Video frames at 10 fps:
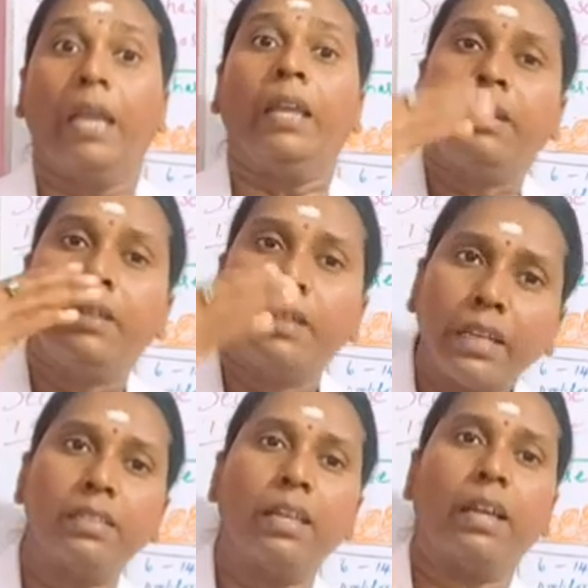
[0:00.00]

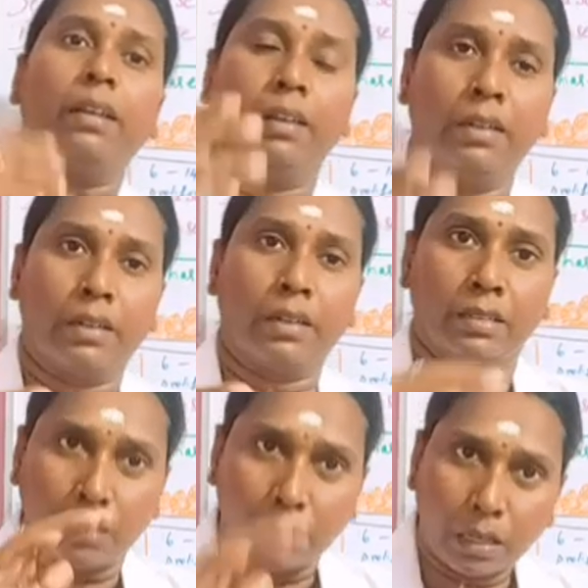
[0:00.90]
increase and increase,